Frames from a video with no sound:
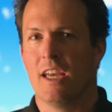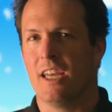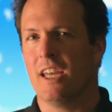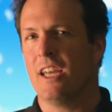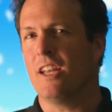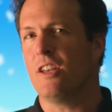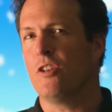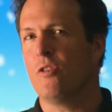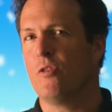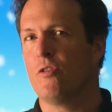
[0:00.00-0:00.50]

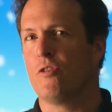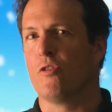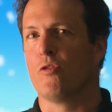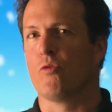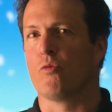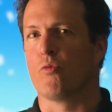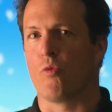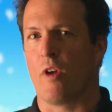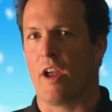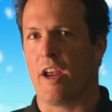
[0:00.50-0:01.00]
It
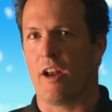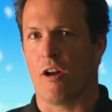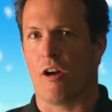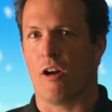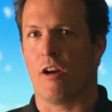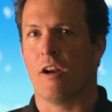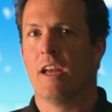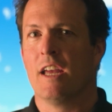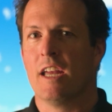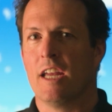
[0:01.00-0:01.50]
uses
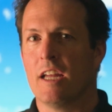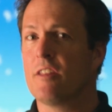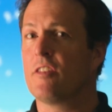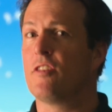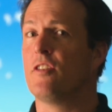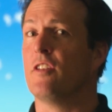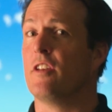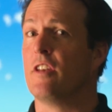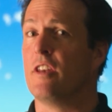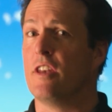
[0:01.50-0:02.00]
radar. It's
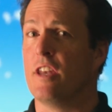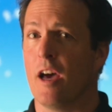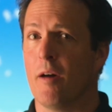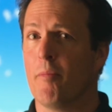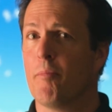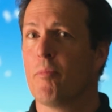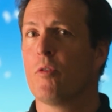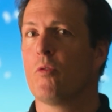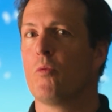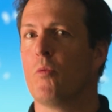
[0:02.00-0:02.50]
the
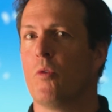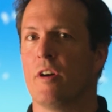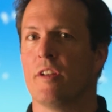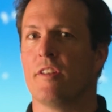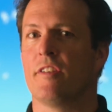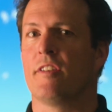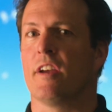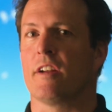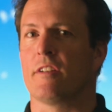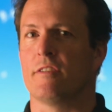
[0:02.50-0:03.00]

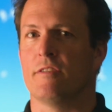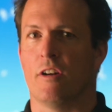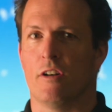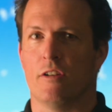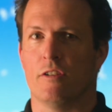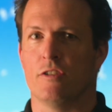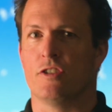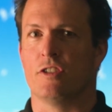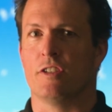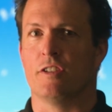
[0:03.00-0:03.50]
#1
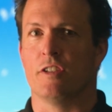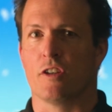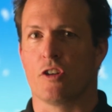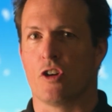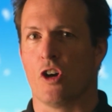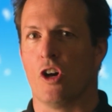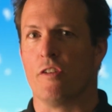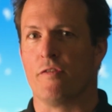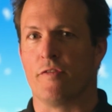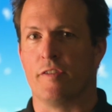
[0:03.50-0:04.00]
technology in the
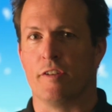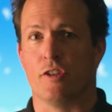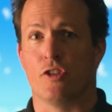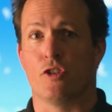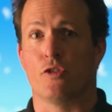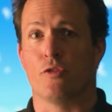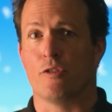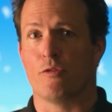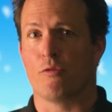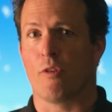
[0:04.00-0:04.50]
golf
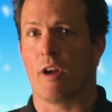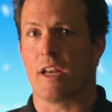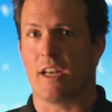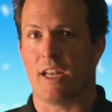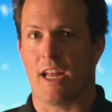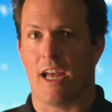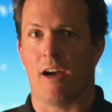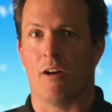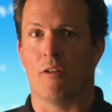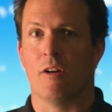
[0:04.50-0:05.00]
industry right
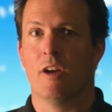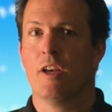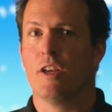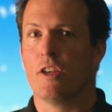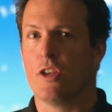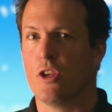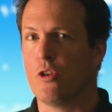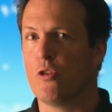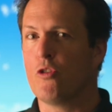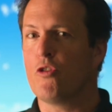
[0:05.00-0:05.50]
now,
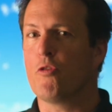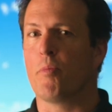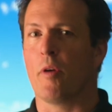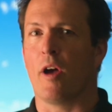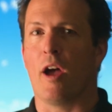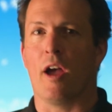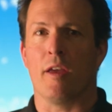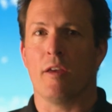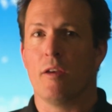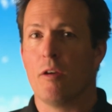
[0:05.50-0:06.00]
used
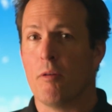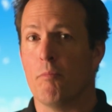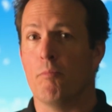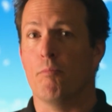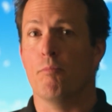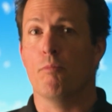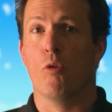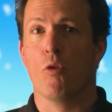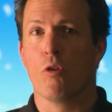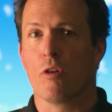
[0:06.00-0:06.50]
by
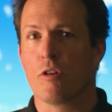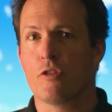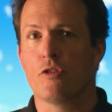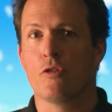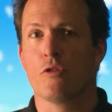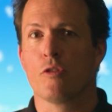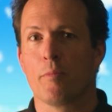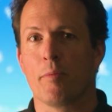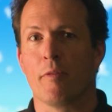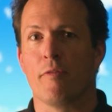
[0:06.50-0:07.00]
more
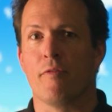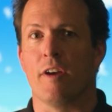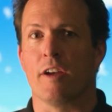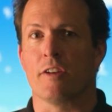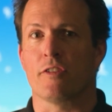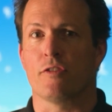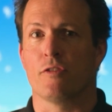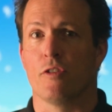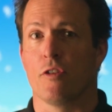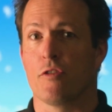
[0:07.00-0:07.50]
tour
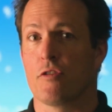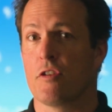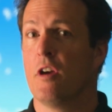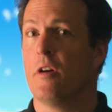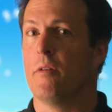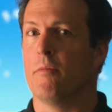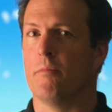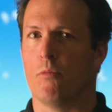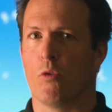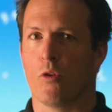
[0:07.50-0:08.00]
professionals,
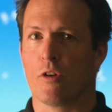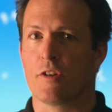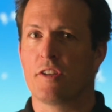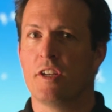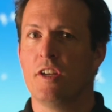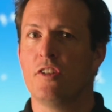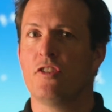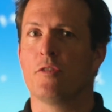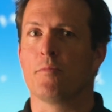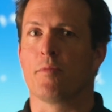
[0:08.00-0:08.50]
more
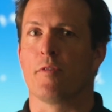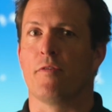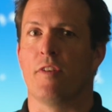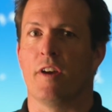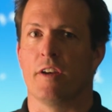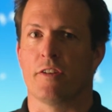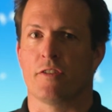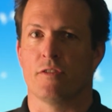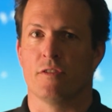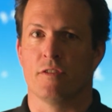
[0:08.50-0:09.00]
teaching
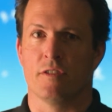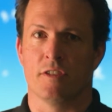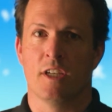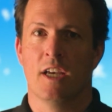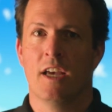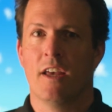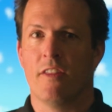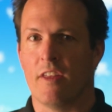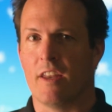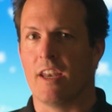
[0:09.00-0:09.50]
professionals
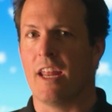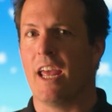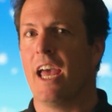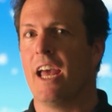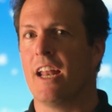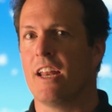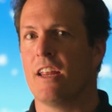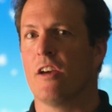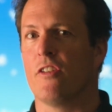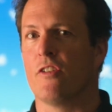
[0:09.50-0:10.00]
than
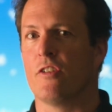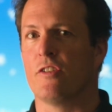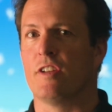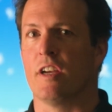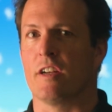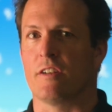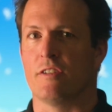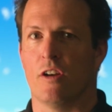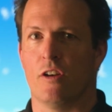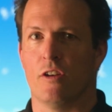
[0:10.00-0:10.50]
any other
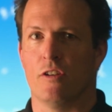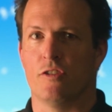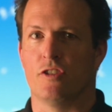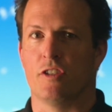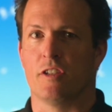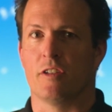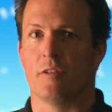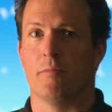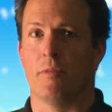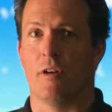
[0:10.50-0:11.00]

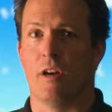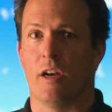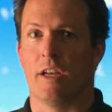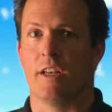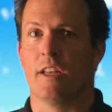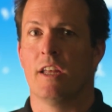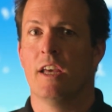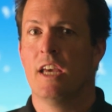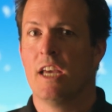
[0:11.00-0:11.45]
technology combined.